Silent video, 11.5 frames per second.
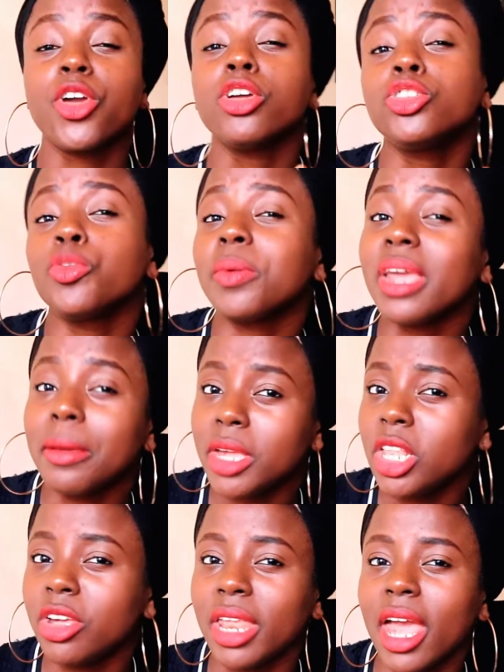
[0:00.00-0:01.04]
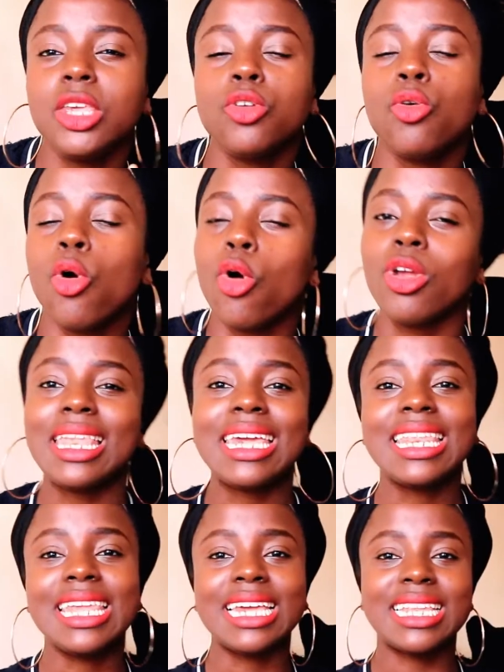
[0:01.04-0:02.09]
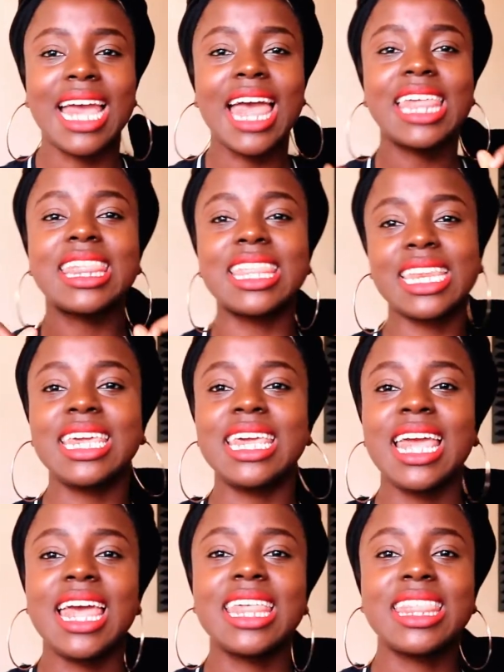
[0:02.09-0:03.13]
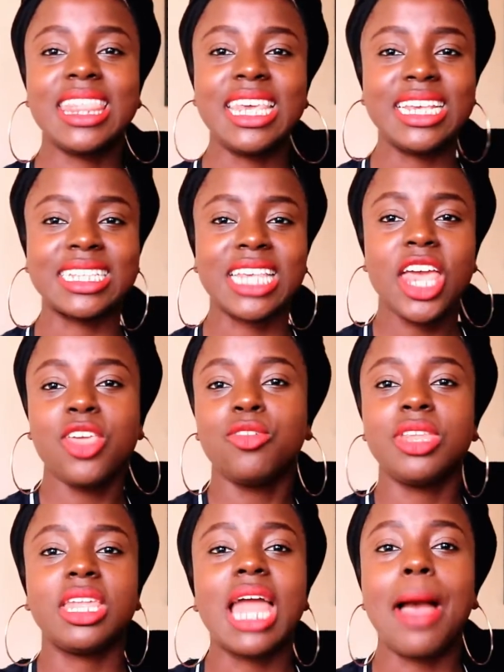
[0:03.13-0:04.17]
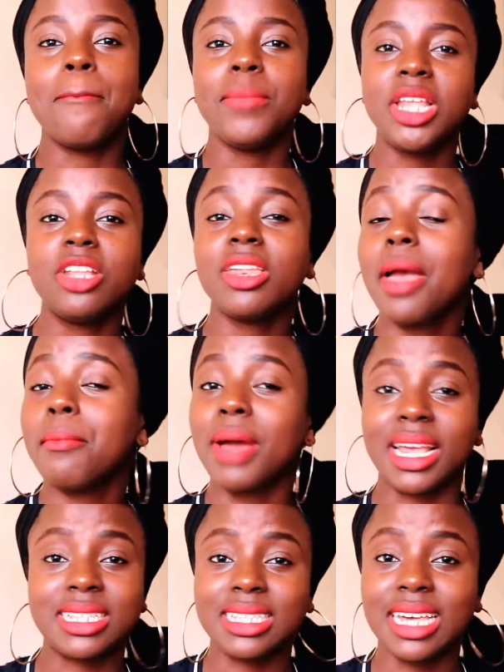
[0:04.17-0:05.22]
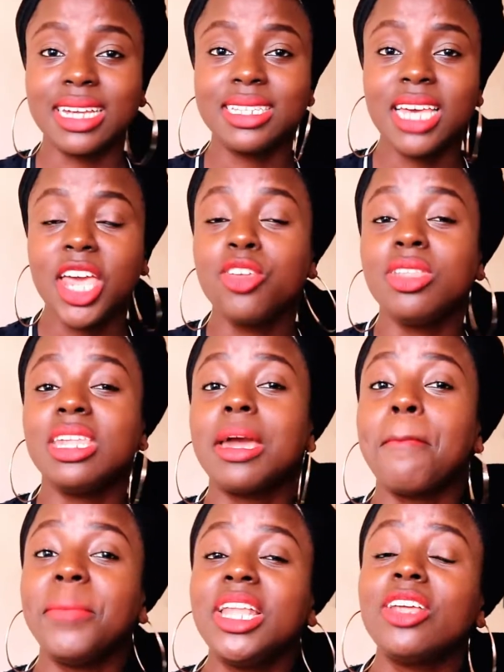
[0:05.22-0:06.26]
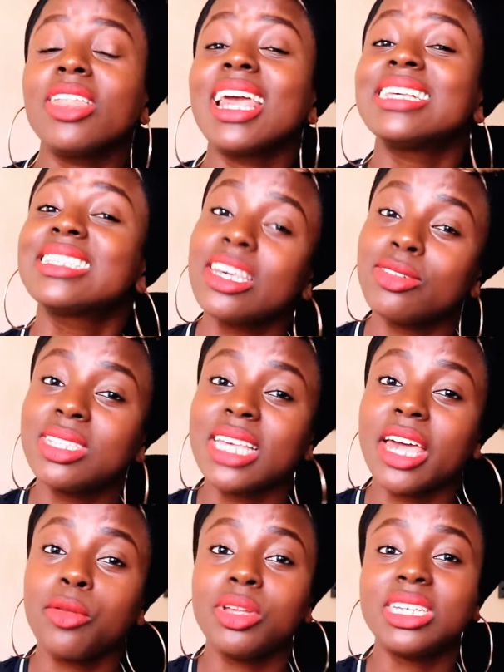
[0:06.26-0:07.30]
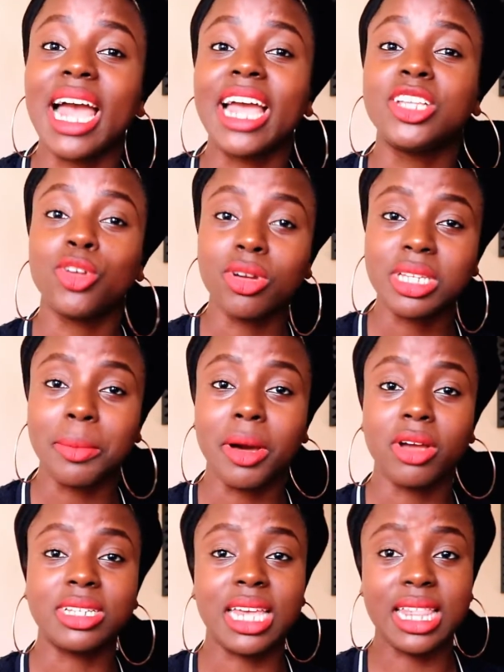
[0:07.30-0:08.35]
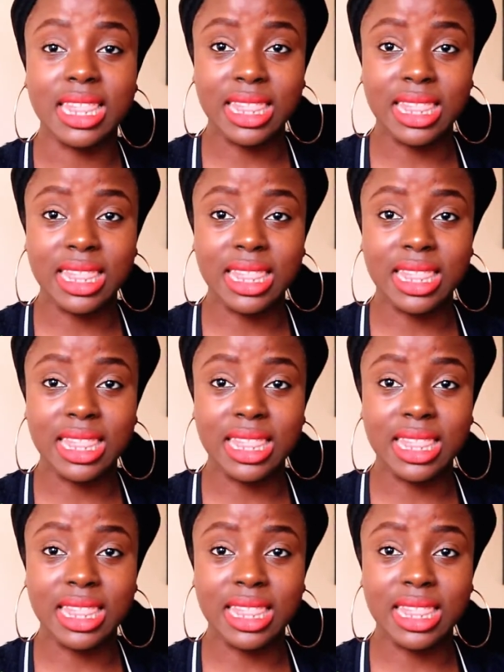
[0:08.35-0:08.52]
you to be a millionaire, you only need 3 things. You need a millionaire mindset, you need a millionaire skill set, which I talked about in